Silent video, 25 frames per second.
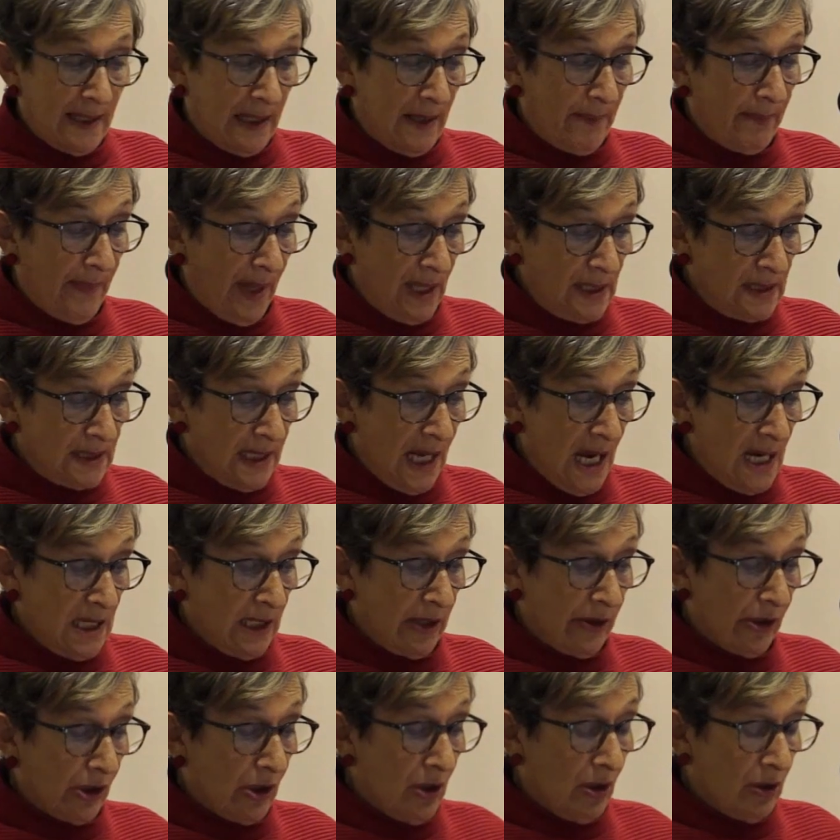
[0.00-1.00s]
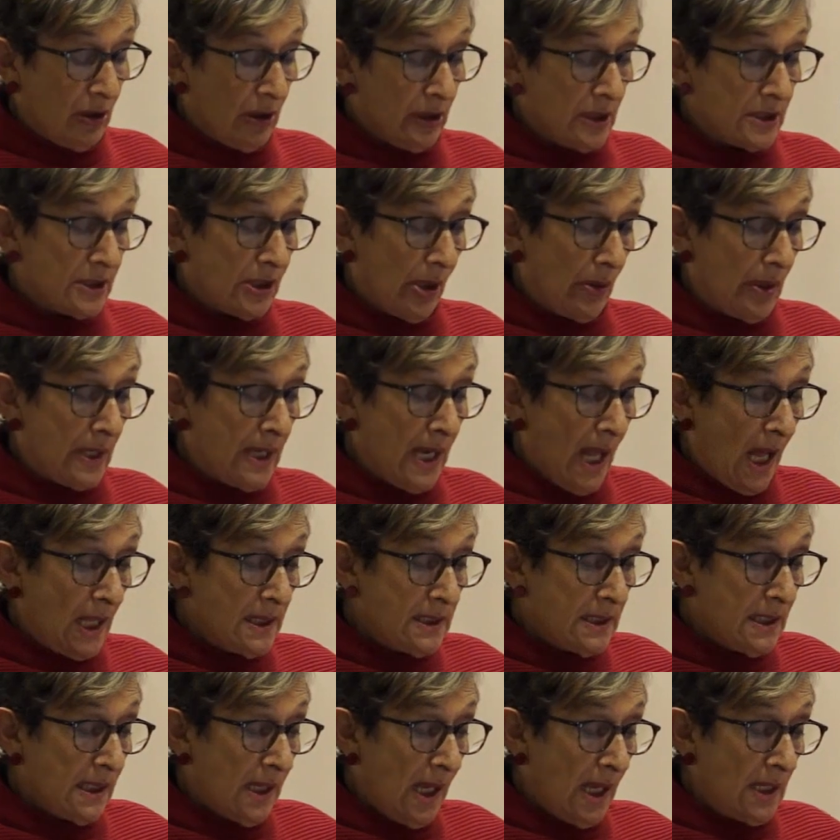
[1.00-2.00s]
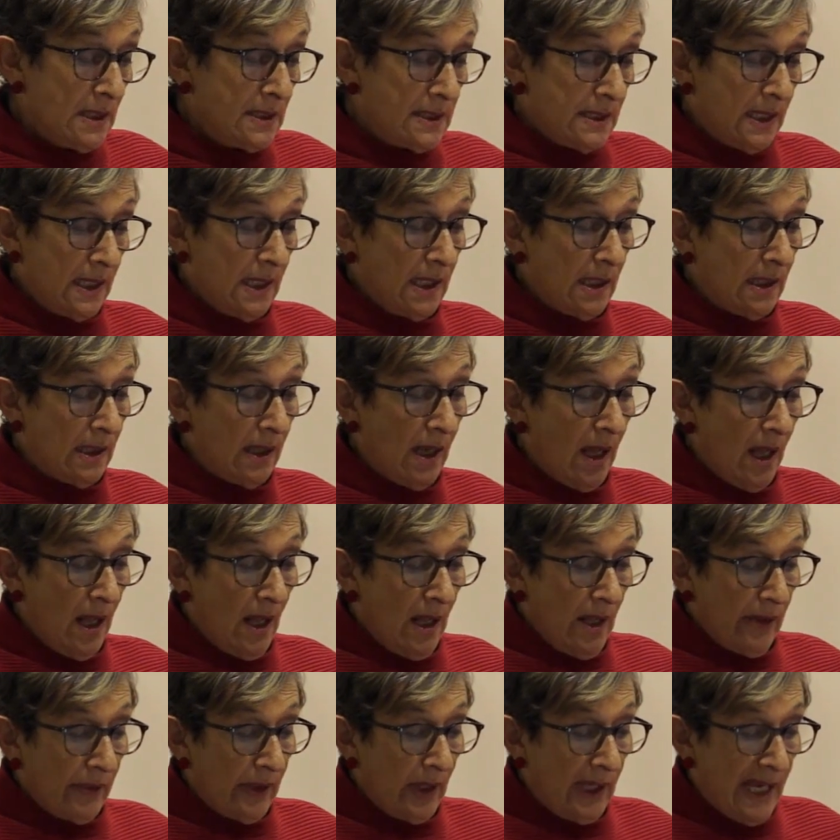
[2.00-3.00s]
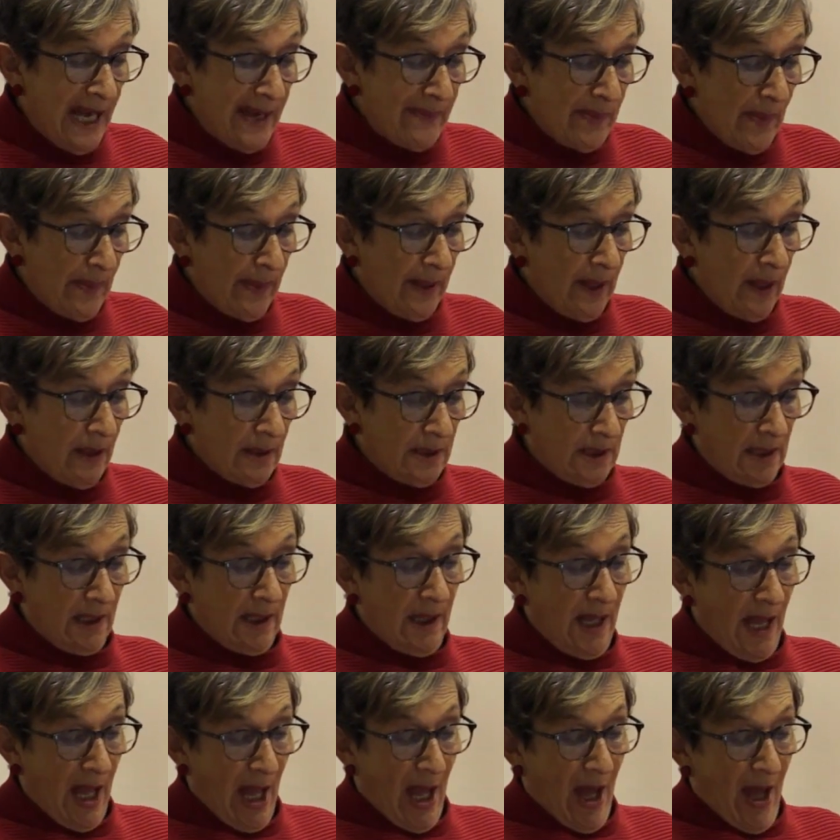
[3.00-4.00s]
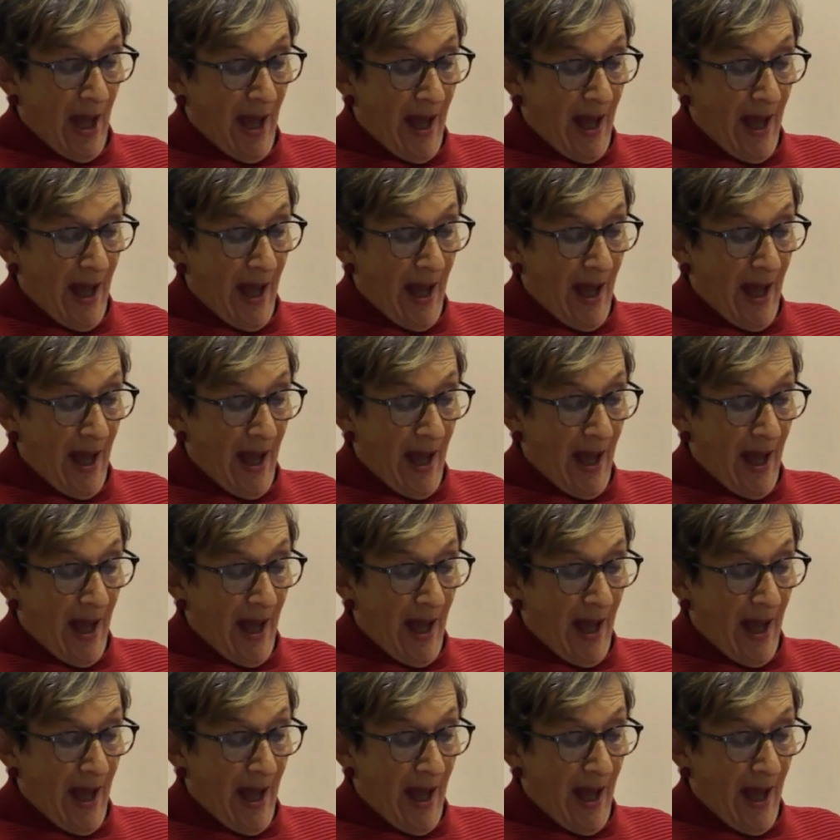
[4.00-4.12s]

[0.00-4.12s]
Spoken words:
and in maintaining the colonies. So in 1918, the Labour Party,